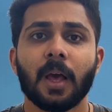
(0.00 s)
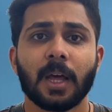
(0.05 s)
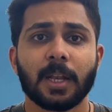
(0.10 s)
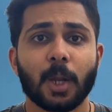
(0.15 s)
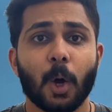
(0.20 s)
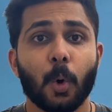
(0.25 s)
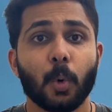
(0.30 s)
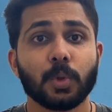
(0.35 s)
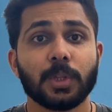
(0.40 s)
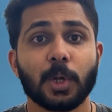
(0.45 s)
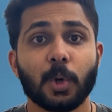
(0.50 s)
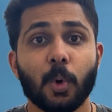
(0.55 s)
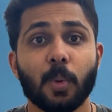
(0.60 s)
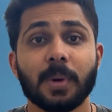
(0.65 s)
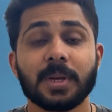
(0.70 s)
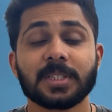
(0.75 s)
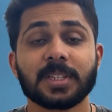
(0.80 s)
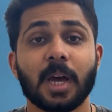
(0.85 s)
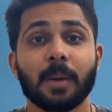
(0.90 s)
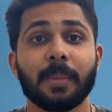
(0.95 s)
now the
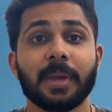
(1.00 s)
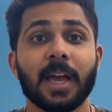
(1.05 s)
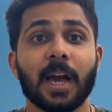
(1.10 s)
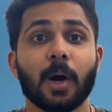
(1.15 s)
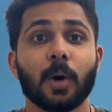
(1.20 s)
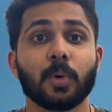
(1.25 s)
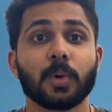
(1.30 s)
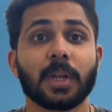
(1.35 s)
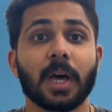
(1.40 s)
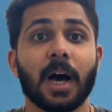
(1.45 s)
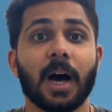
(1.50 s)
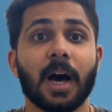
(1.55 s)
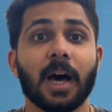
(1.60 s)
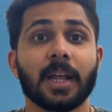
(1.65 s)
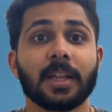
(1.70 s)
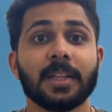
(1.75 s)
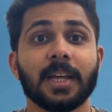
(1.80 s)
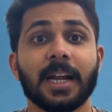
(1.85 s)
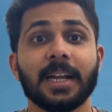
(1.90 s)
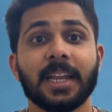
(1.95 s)
rumors coming out
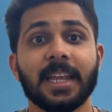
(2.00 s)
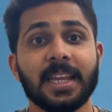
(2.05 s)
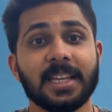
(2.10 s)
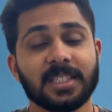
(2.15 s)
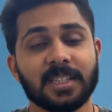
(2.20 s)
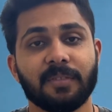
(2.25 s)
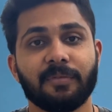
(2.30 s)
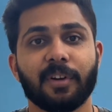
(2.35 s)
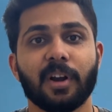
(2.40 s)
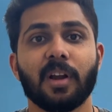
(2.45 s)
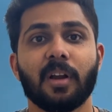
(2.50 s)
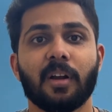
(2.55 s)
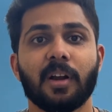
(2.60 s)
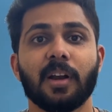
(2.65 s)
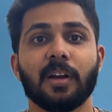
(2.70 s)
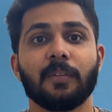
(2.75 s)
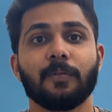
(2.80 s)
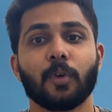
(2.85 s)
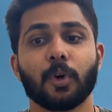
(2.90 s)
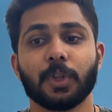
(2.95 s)
are that he's a front
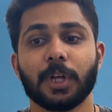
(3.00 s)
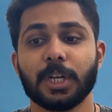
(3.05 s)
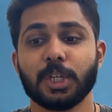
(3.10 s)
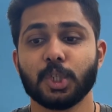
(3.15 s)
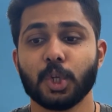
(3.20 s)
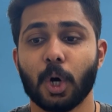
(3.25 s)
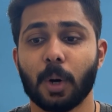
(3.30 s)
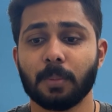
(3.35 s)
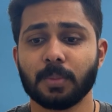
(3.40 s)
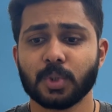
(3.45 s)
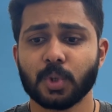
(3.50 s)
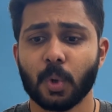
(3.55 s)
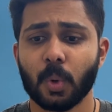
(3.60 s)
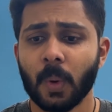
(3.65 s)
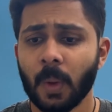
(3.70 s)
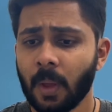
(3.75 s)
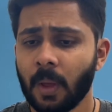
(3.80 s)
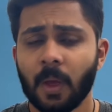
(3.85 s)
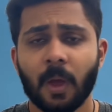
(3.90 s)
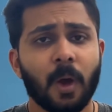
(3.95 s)
runner for that job.
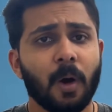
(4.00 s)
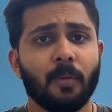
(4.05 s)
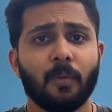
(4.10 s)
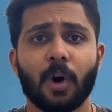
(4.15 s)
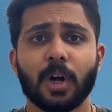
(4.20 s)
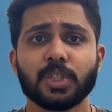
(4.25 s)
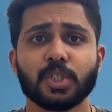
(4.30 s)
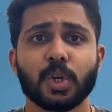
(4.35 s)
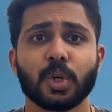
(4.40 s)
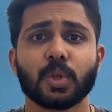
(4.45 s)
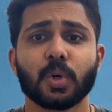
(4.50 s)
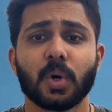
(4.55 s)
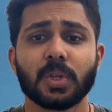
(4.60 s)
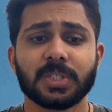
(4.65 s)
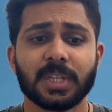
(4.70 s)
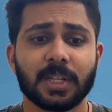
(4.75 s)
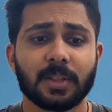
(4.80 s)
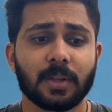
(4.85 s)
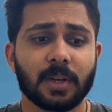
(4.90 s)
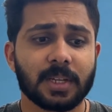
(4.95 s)
So what's your thoughts
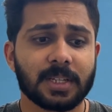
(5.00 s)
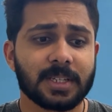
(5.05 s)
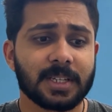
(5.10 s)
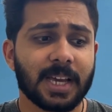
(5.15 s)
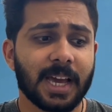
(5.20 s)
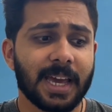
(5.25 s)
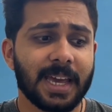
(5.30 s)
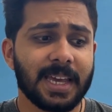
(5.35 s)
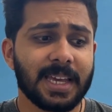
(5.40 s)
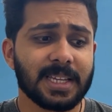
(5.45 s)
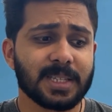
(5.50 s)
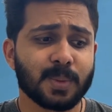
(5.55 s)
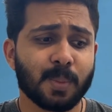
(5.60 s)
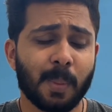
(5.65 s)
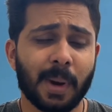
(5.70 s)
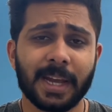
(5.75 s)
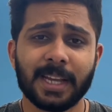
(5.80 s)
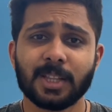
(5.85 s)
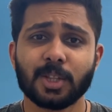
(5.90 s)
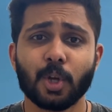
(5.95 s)
on that, guys?
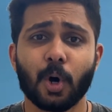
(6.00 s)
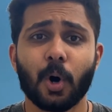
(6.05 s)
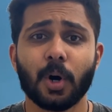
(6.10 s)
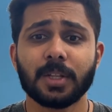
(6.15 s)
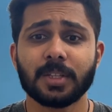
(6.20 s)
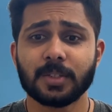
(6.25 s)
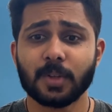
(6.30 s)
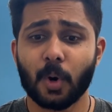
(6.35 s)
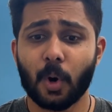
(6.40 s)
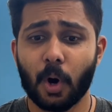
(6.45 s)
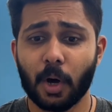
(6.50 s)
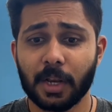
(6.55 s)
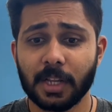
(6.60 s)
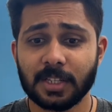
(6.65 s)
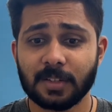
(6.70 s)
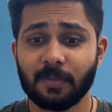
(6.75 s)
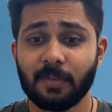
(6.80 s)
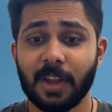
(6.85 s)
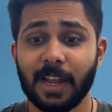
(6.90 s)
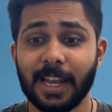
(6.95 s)
My thoughts,
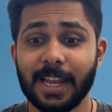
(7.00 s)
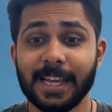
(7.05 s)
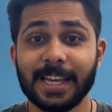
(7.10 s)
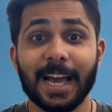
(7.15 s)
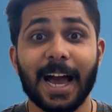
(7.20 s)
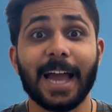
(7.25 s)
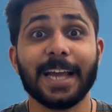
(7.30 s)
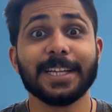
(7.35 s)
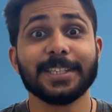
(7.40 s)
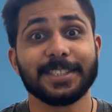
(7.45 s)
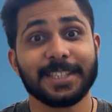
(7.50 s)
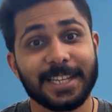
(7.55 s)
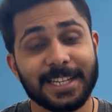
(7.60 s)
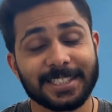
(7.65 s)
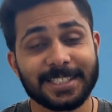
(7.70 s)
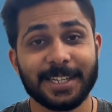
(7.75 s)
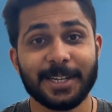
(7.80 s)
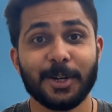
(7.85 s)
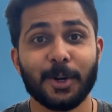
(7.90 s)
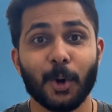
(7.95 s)
honest feeling, I
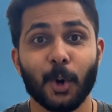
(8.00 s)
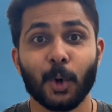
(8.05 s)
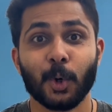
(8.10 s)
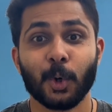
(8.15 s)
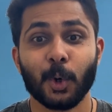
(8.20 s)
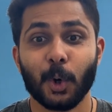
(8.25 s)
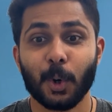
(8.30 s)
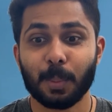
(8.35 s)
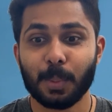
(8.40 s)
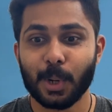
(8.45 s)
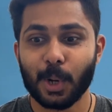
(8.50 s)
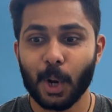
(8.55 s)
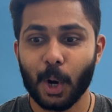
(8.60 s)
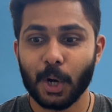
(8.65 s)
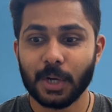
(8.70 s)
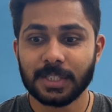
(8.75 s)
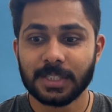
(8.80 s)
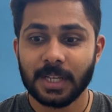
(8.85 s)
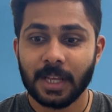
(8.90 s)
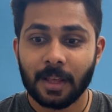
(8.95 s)
seriously don't know,
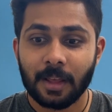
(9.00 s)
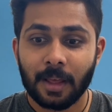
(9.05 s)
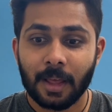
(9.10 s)
because